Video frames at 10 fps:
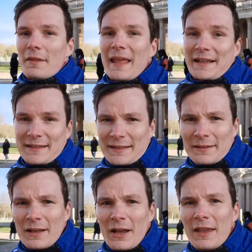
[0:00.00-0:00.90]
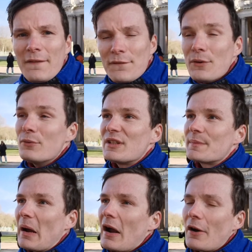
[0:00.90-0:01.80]
Next. If you
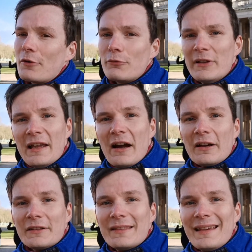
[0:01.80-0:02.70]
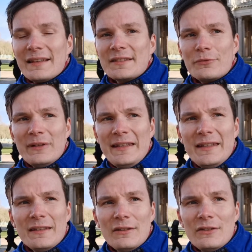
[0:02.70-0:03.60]
spar really hard, there's
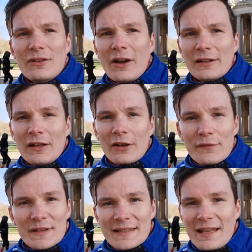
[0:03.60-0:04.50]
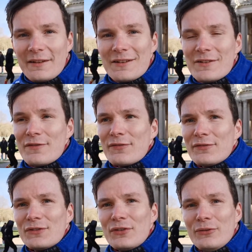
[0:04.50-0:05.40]
really not a lot of
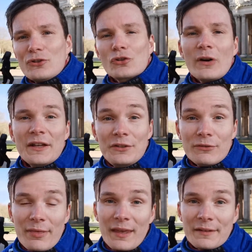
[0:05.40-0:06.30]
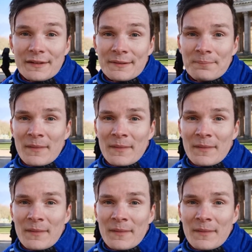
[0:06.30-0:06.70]
incentive to try new things.